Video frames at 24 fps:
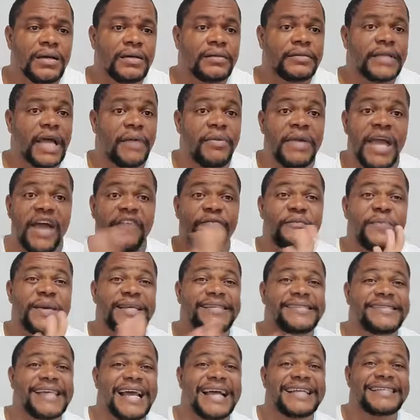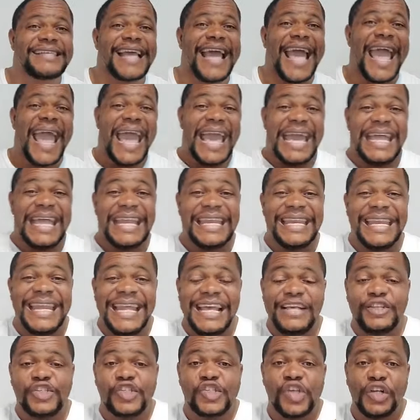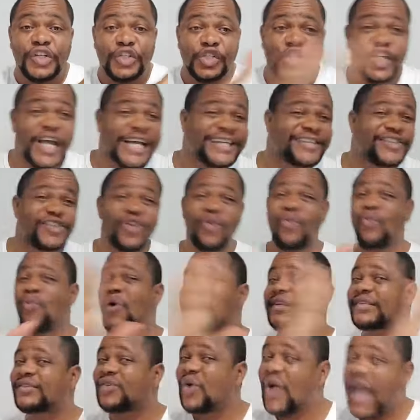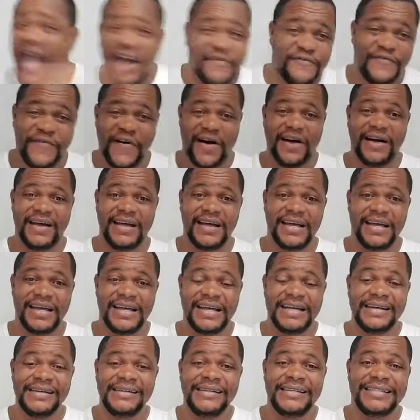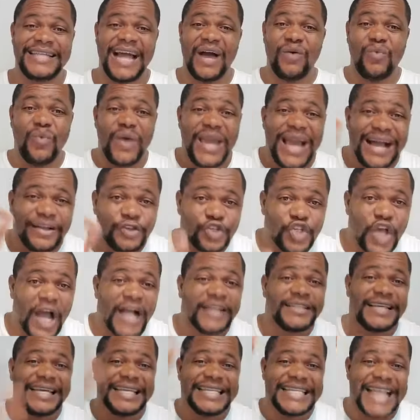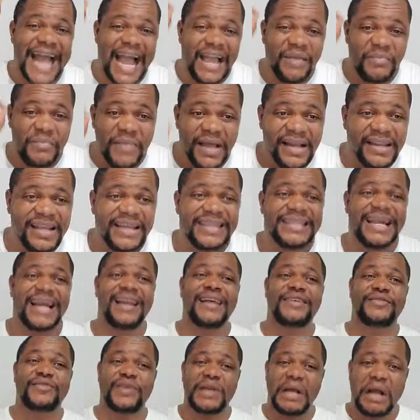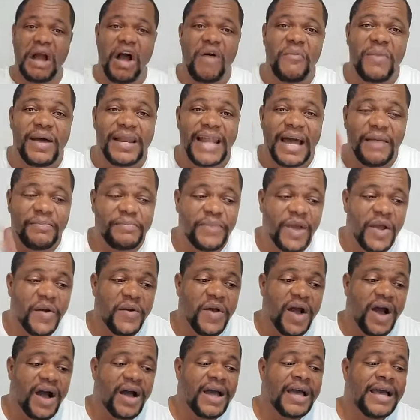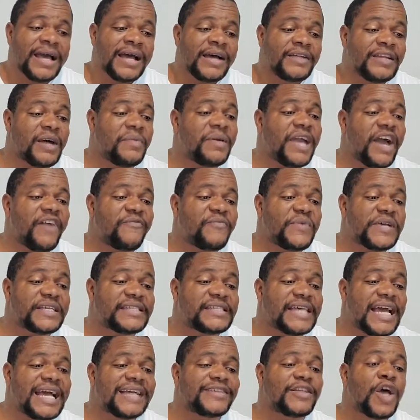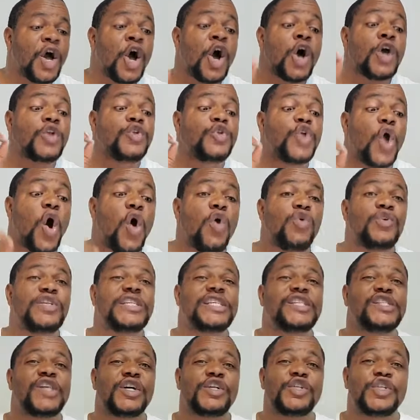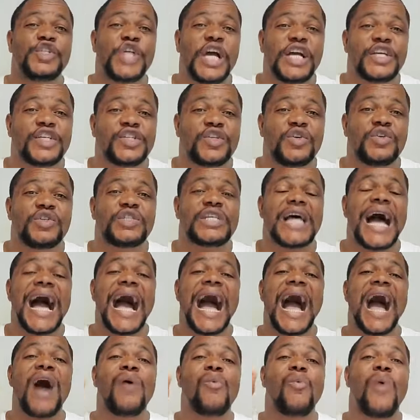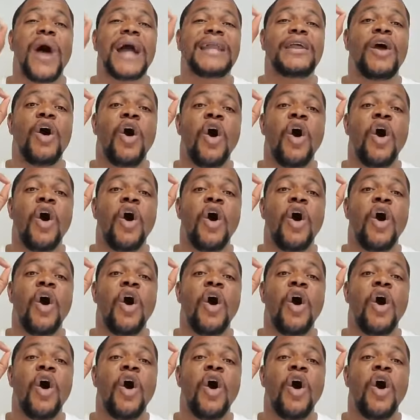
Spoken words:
WFP says any suggestion whatsoever that we are charging $9 million to the government of Liberia, WFP says those suggestions are what?